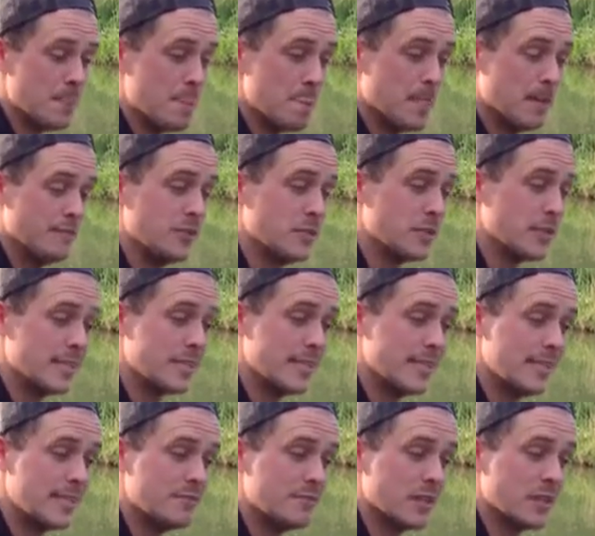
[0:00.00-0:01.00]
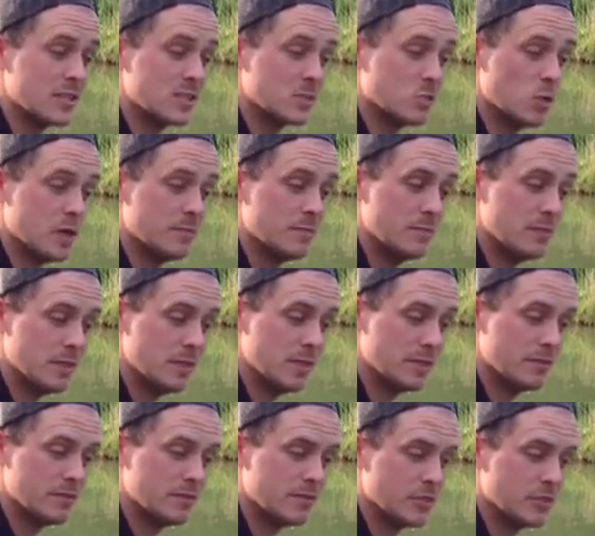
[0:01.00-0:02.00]
If you can leave that swim,
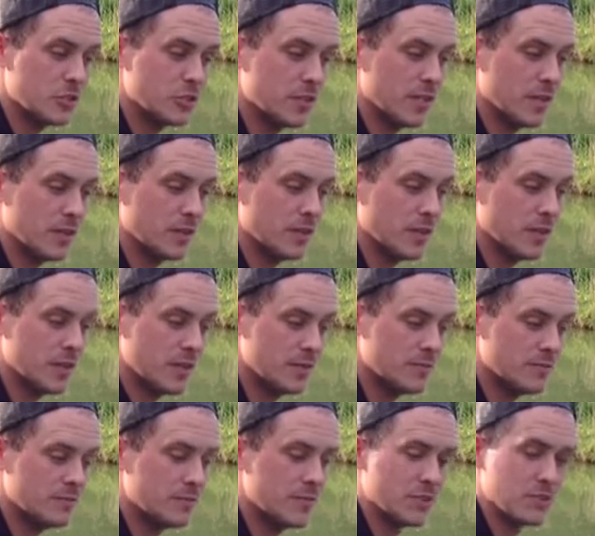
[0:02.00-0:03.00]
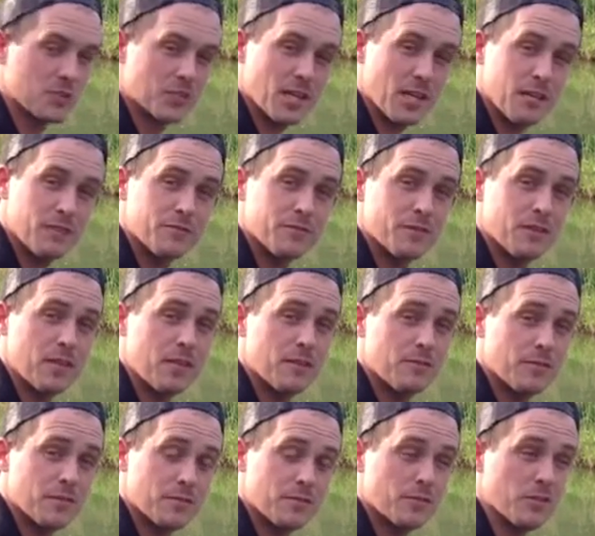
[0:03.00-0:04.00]
leave the fish settle there, let them feel safe
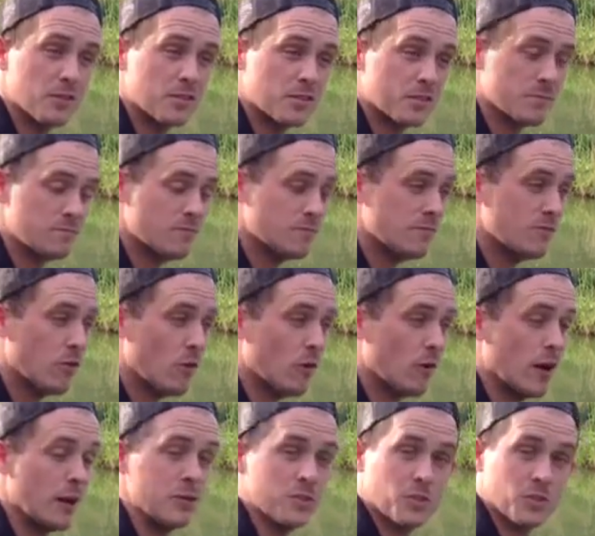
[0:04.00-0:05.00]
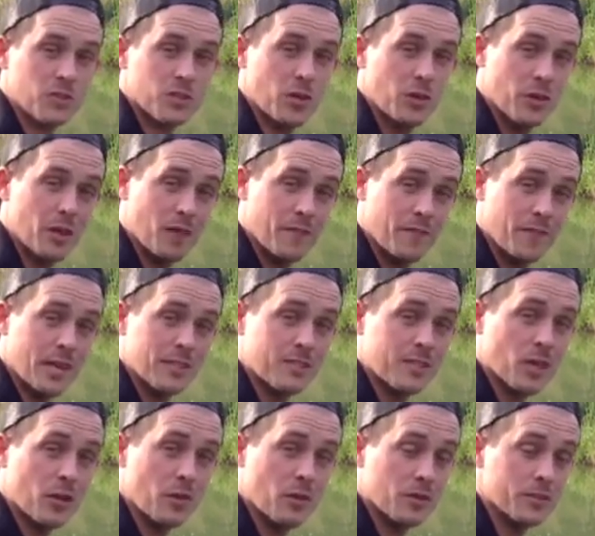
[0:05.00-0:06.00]
for the first 4 hours or so, and then
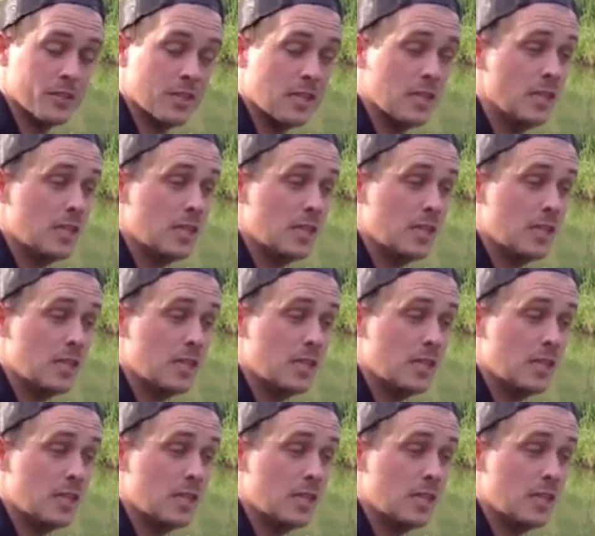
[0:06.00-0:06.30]
go on.